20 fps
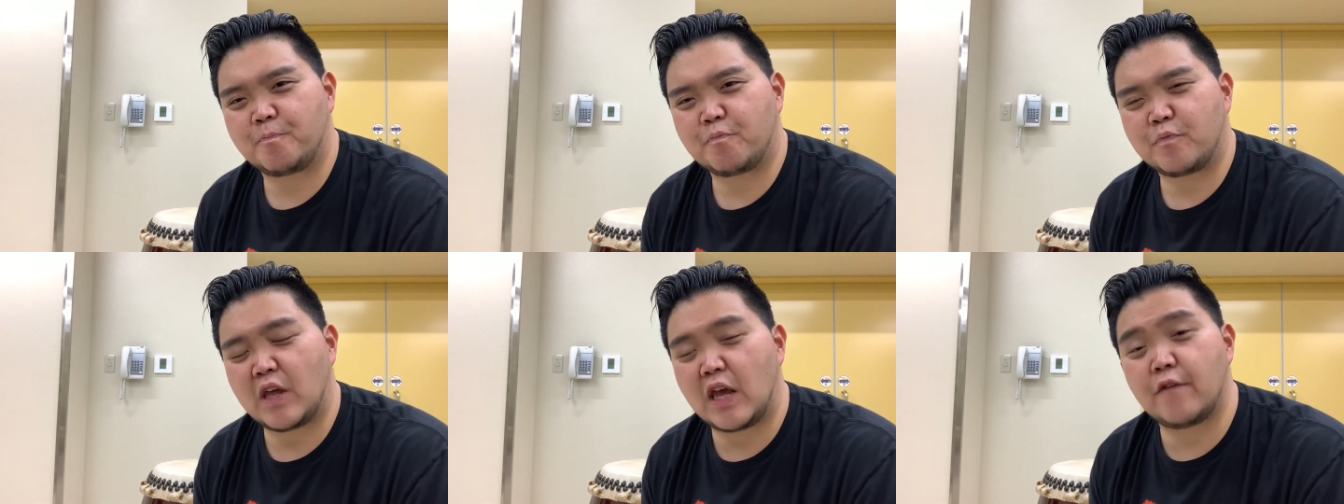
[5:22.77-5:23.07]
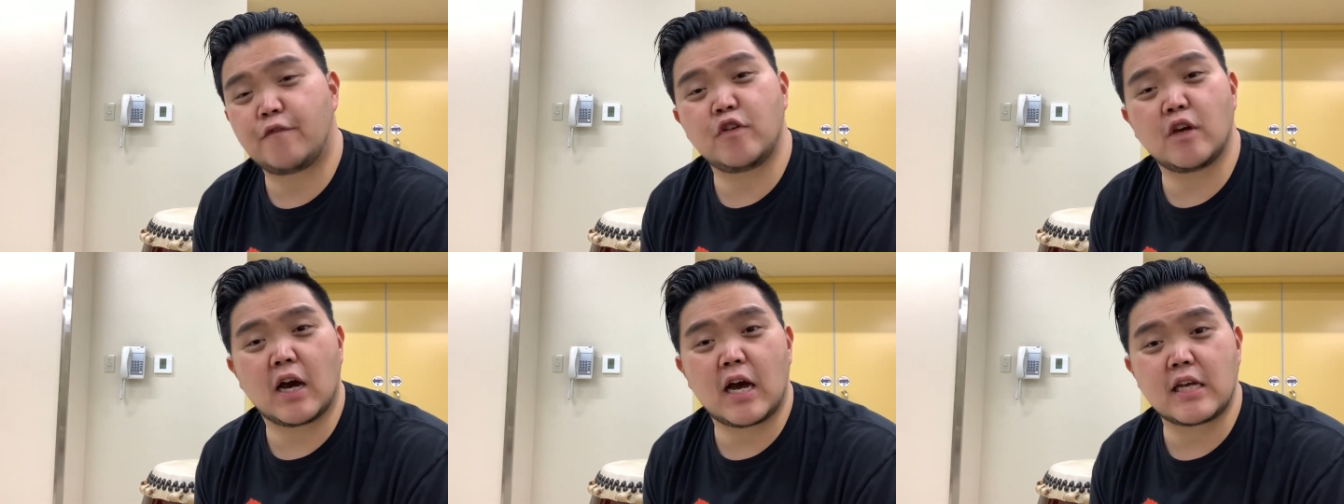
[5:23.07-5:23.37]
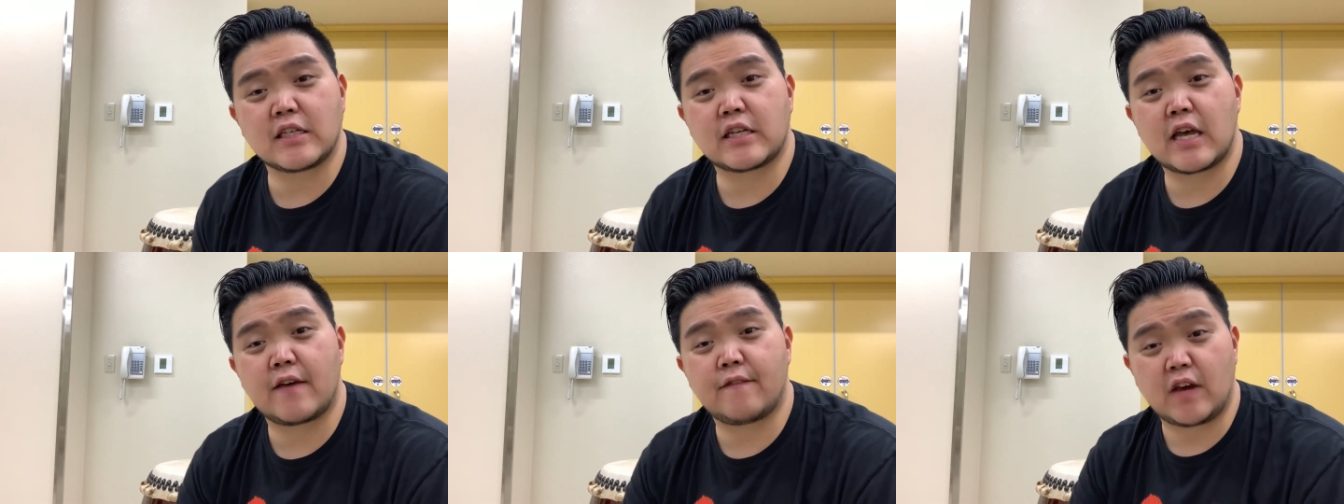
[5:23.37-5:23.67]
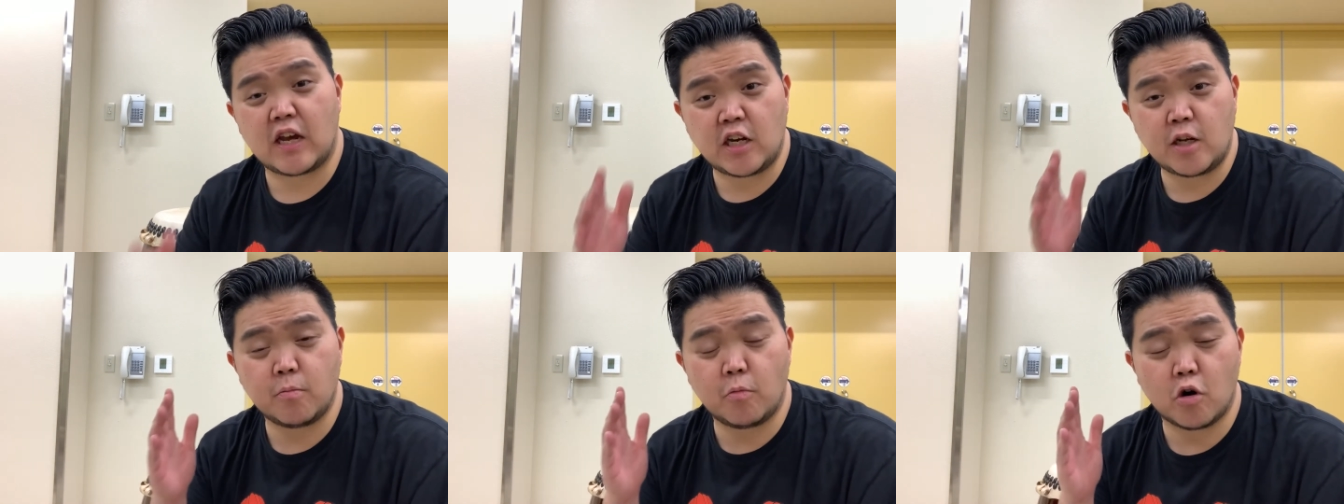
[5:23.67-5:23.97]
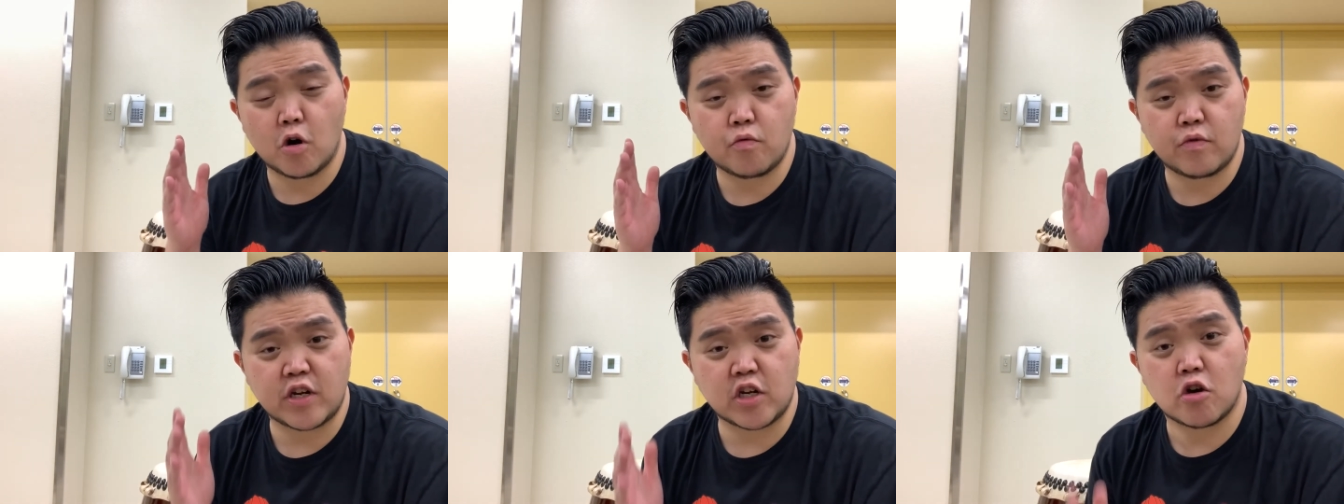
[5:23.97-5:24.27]
if you guys have any
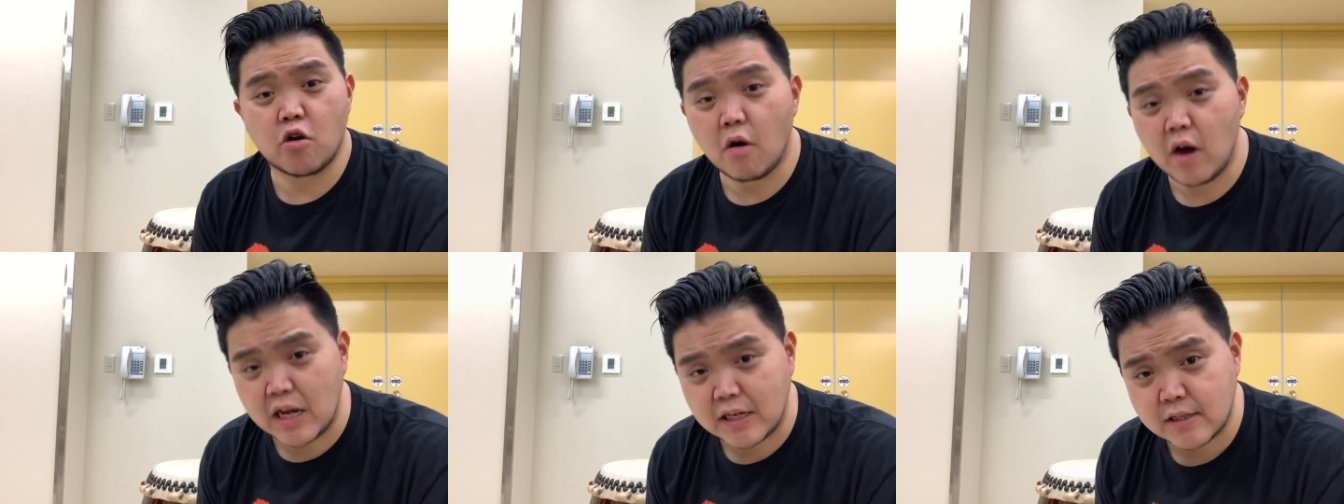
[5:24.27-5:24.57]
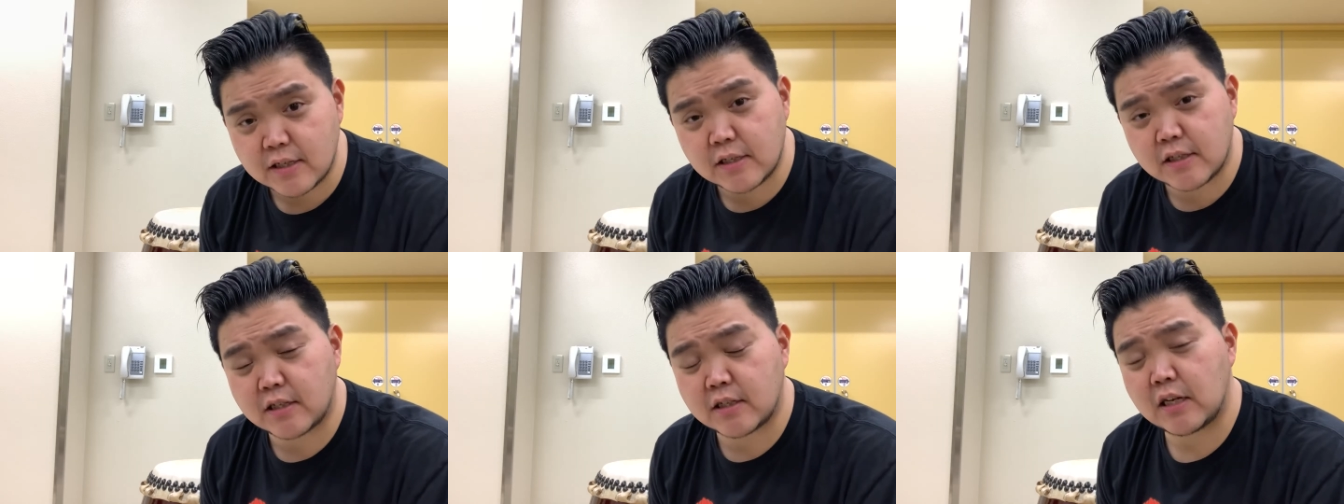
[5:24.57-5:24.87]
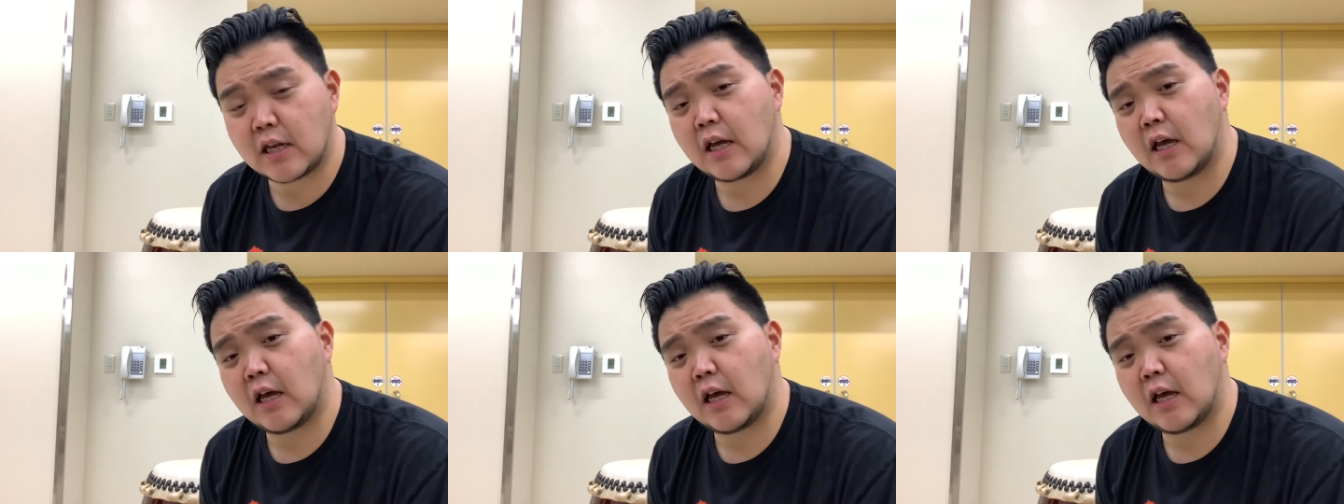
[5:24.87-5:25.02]
more requests